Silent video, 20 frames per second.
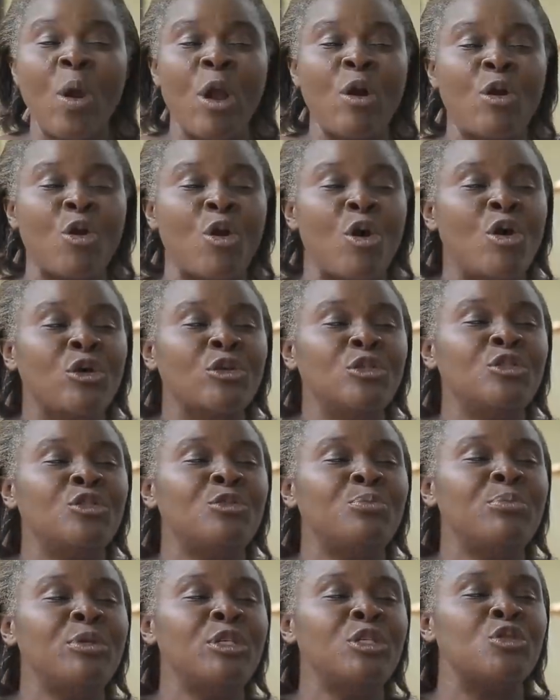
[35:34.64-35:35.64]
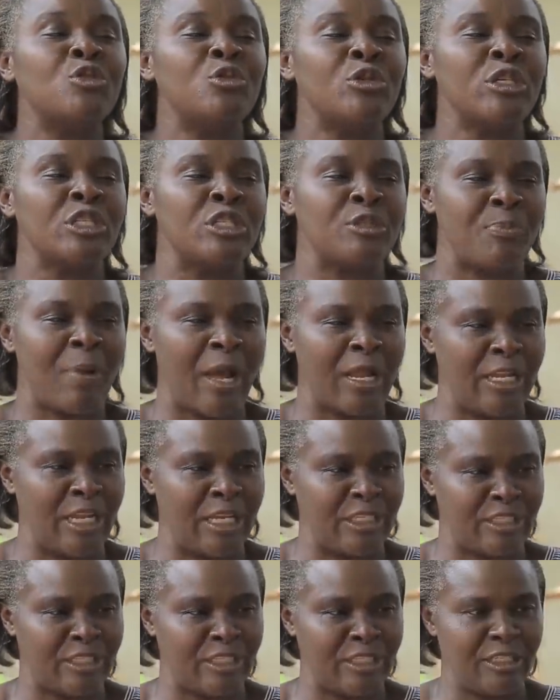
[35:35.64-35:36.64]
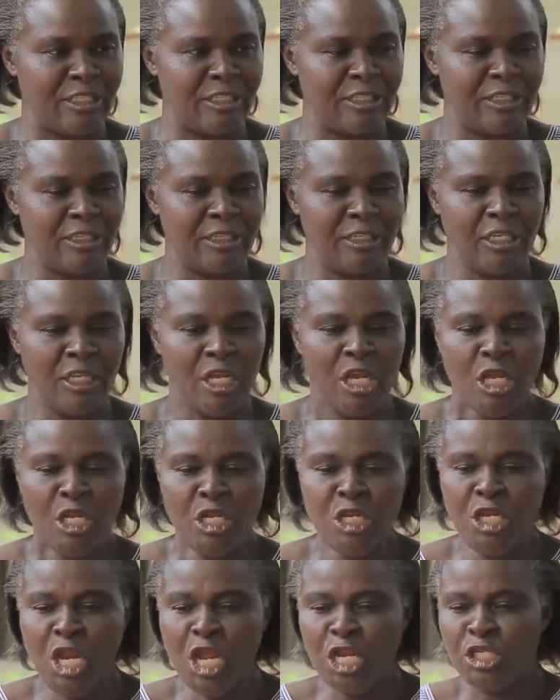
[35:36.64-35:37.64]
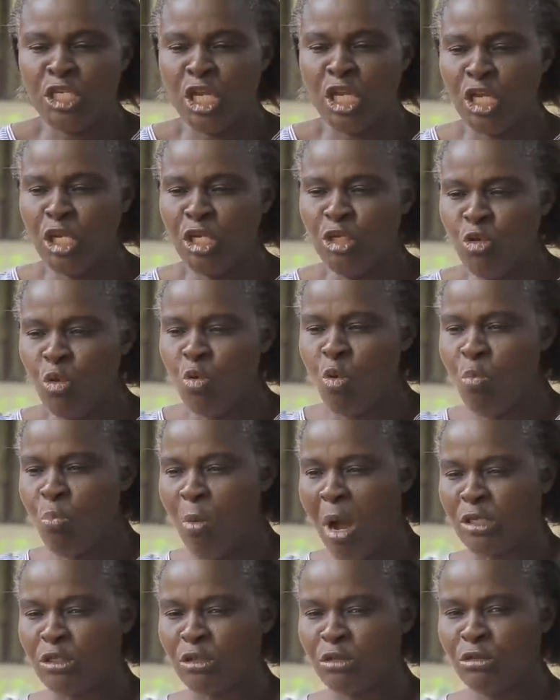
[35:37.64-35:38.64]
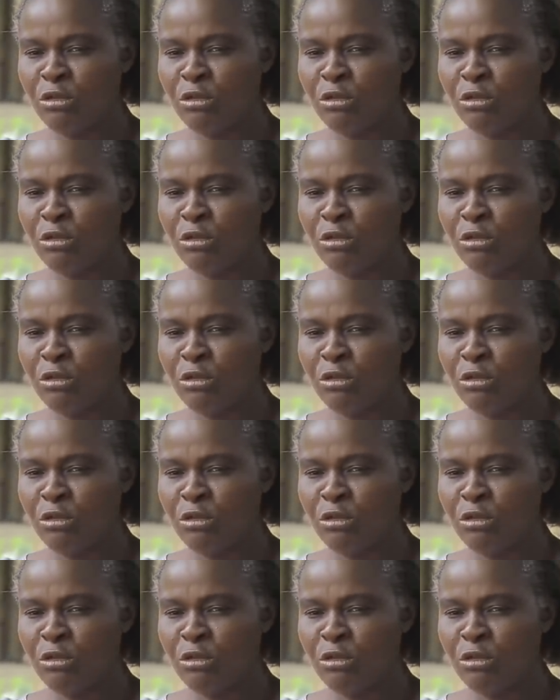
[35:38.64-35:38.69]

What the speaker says: welcomed me to his palace. Neje, Nukumad,